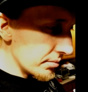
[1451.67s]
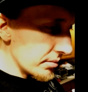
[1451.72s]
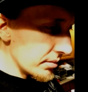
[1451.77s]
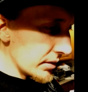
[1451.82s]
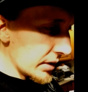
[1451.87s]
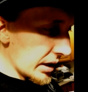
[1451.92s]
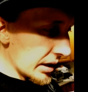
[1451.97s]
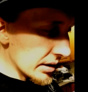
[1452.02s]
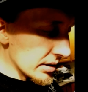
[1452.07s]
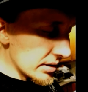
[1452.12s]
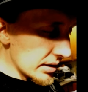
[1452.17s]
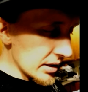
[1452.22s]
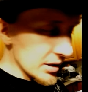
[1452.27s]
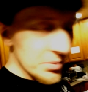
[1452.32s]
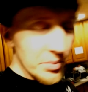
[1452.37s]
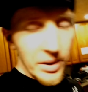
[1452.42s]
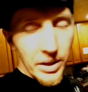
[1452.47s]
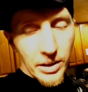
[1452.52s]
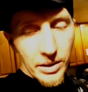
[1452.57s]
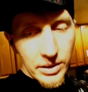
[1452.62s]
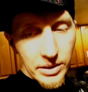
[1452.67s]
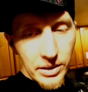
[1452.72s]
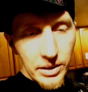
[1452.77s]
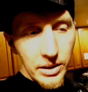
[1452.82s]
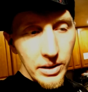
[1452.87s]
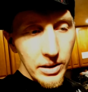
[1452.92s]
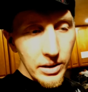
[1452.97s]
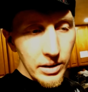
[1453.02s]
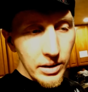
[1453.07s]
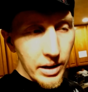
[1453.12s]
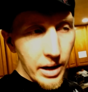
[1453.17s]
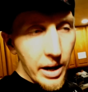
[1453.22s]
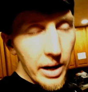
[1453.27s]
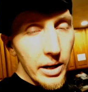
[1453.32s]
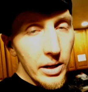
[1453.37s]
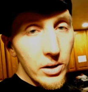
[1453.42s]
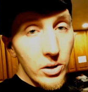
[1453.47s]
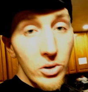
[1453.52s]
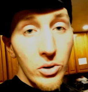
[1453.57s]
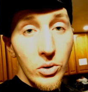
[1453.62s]
XSPC
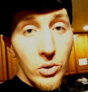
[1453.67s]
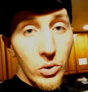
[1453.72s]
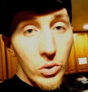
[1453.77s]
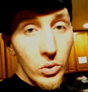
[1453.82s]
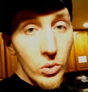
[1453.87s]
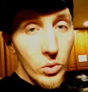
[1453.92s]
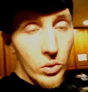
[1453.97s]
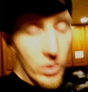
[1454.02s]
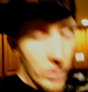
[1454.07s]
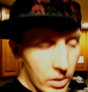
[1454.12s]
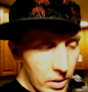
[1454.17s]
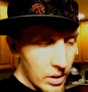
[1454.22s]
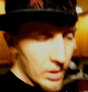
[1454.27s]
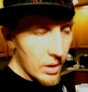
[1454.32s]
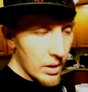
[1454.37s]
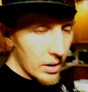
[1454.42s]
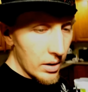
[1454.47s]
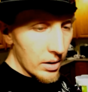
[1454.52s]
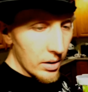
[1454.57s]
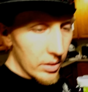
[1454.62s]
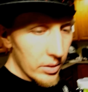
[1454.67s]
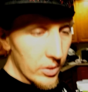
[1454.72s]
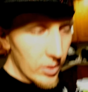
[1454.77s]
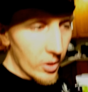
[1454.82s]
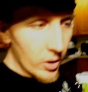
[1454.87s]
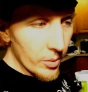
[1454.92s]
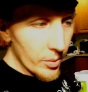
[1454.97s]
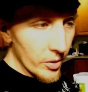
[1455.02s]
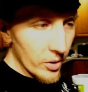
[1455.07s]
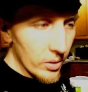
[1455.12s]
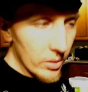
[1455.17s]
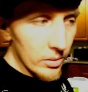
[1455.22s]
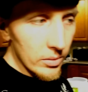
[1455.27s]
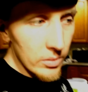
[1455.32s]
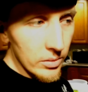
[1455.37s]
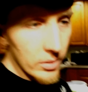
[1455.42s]
K2 thermal